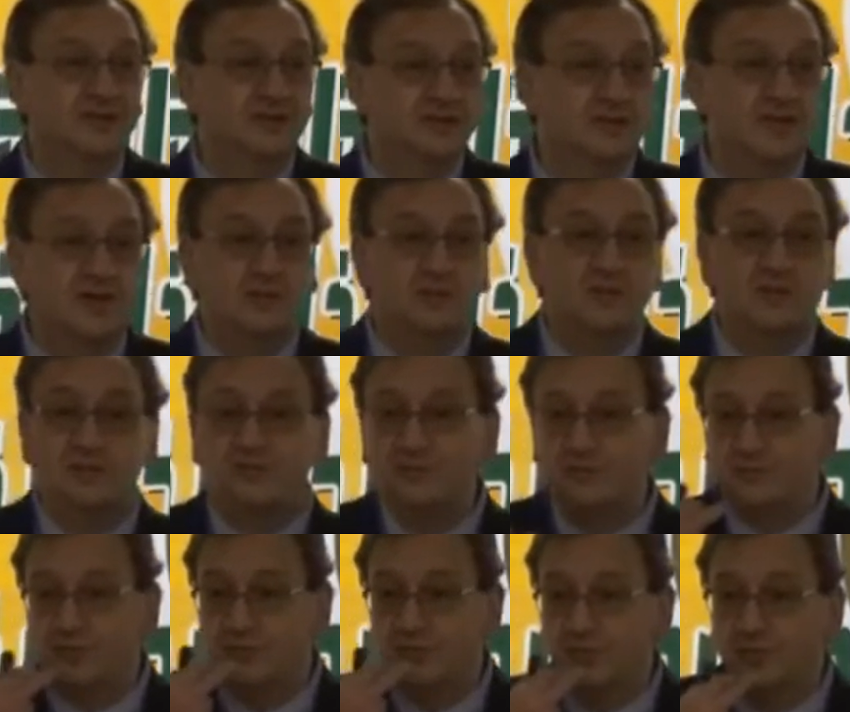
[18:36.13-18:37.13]
Now
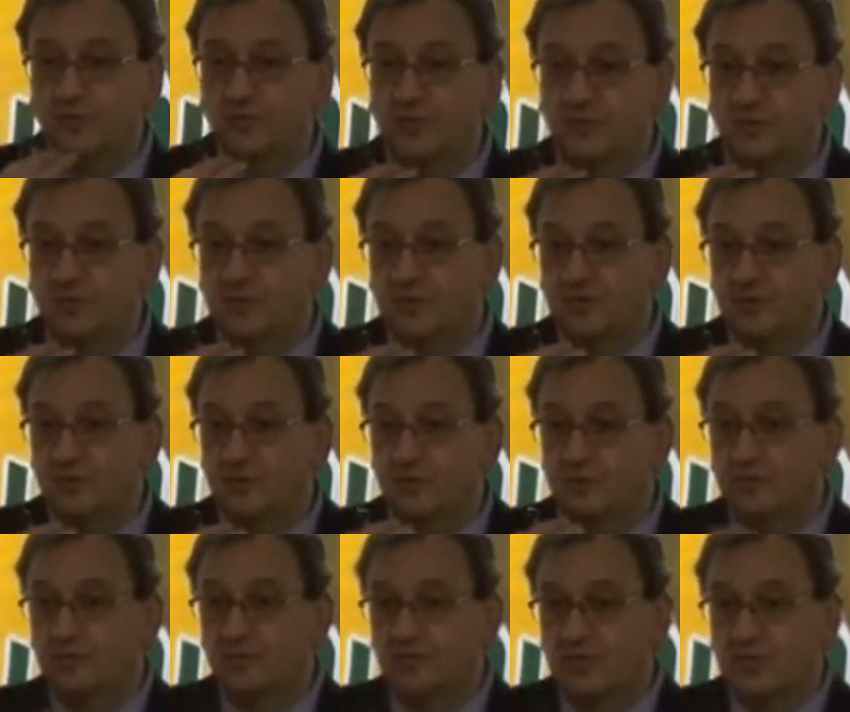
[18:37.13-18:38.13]
even for the
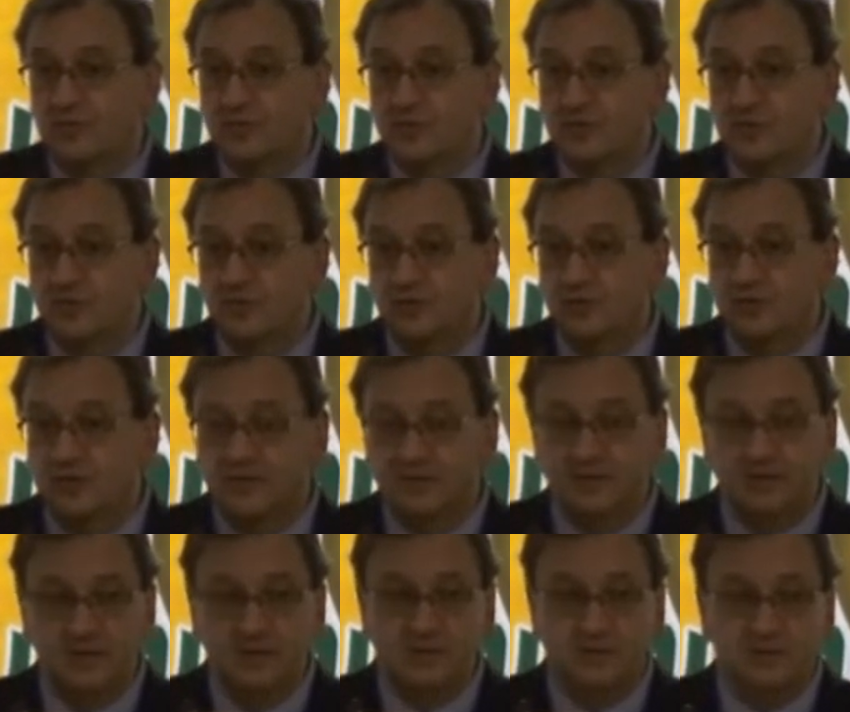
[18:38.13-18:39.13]
oropharyngeal
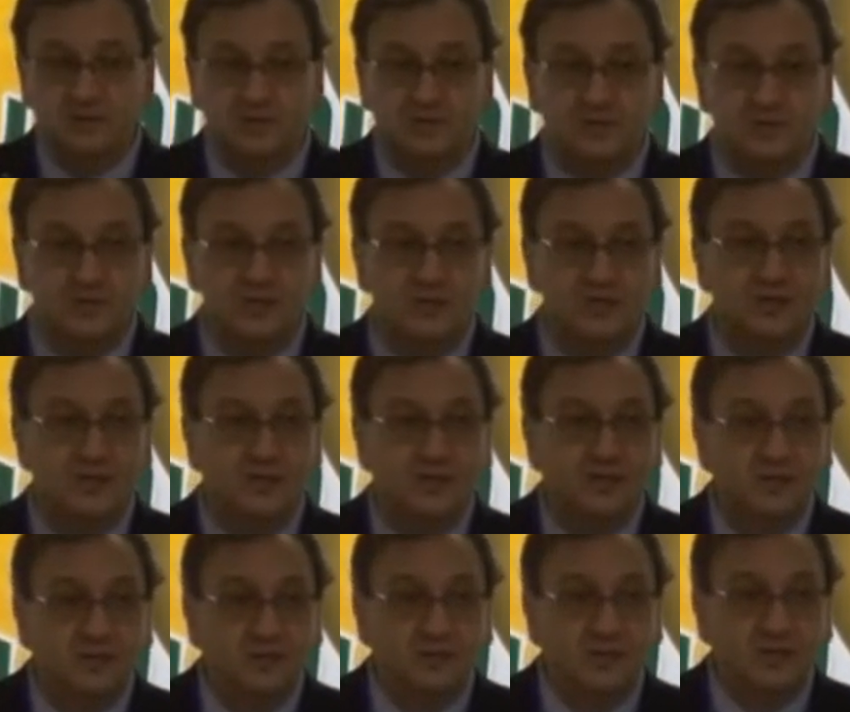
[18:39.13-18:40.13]
candidiasis,
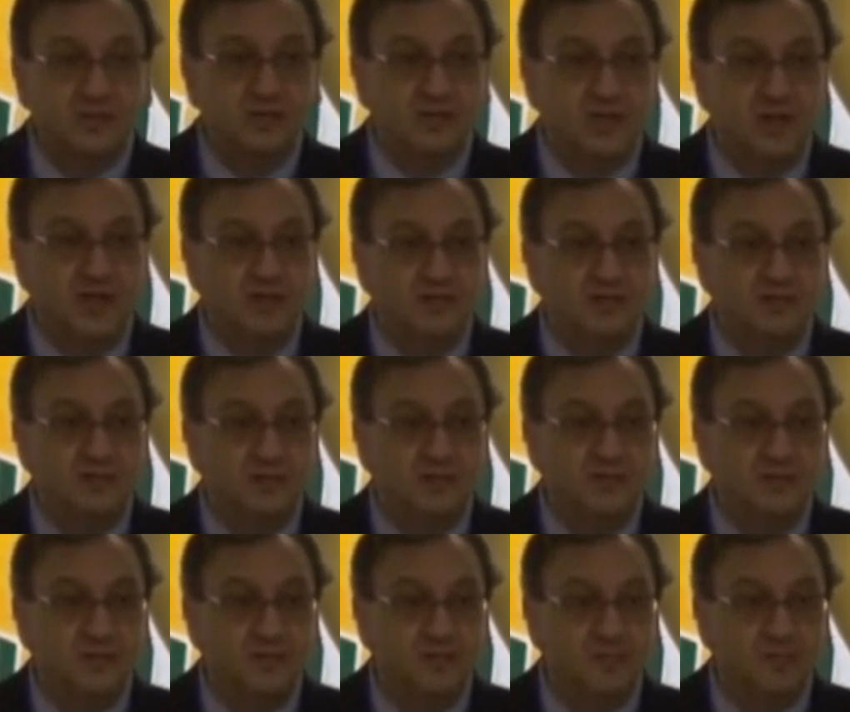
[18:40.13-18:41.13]
the
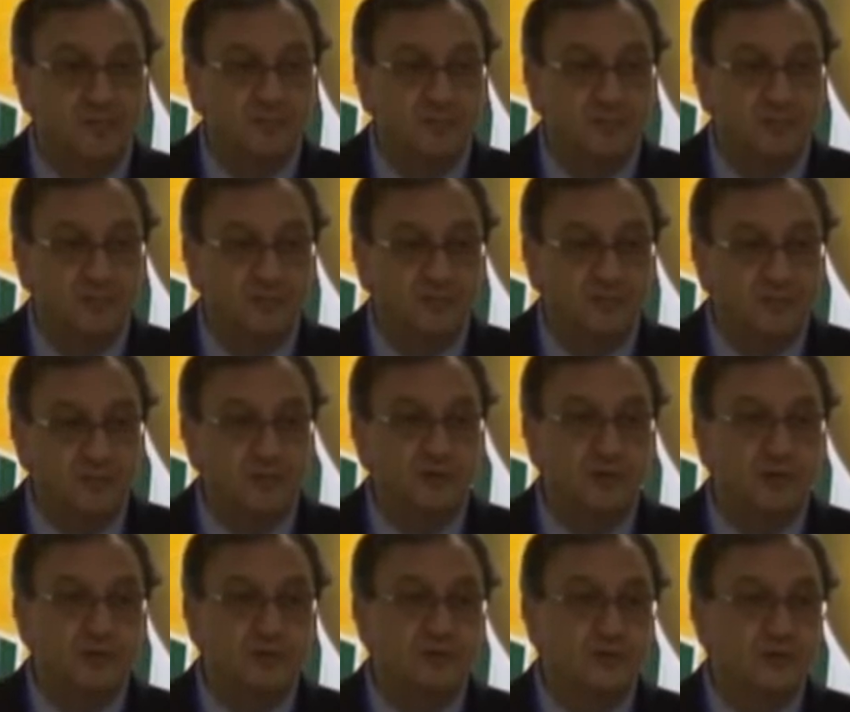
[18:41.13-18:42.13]
vaginitis,
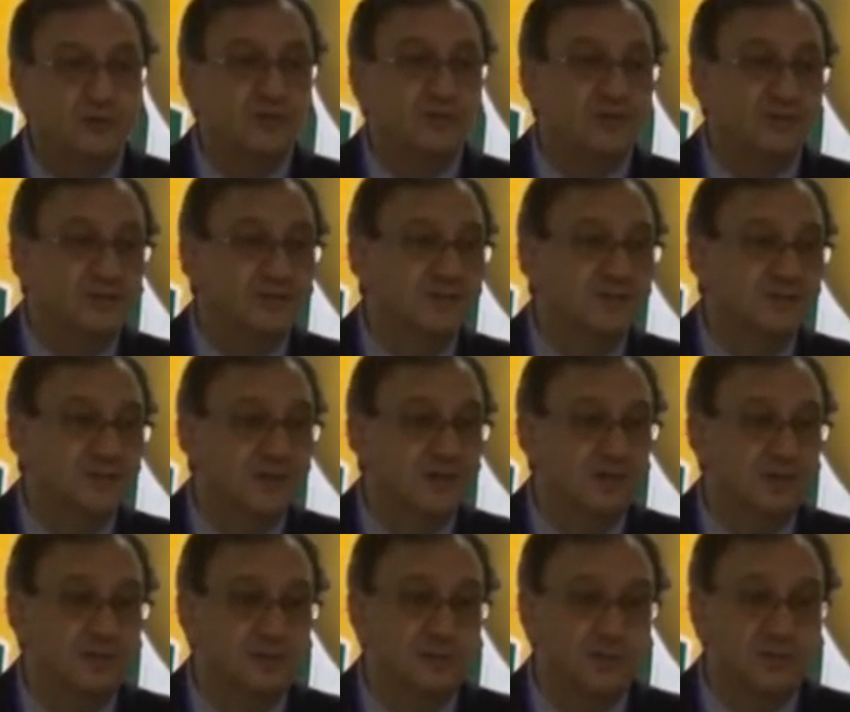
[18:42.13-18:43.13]
fluconazole is the
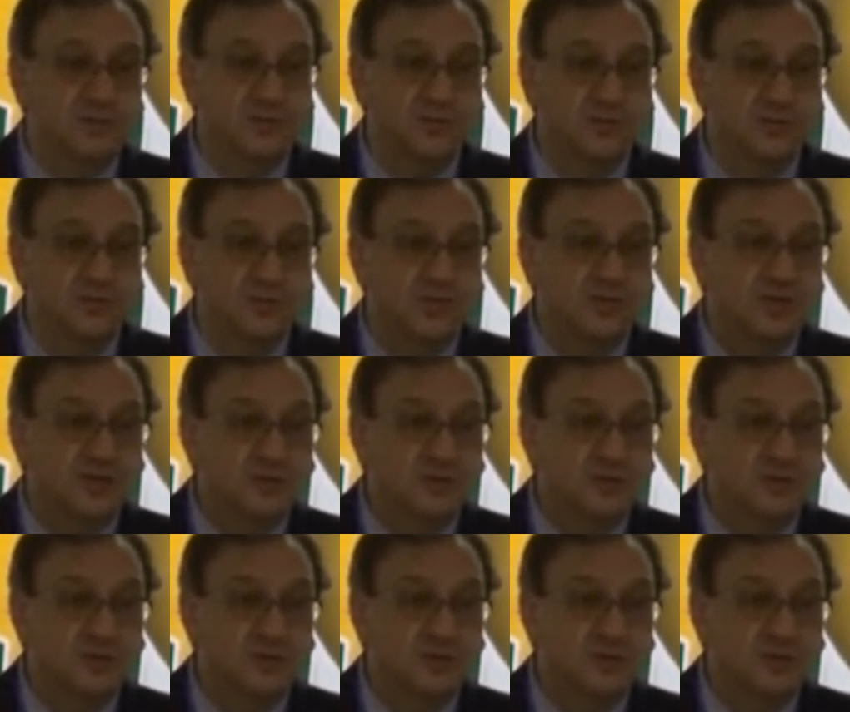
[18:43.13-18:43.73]
drug of choice.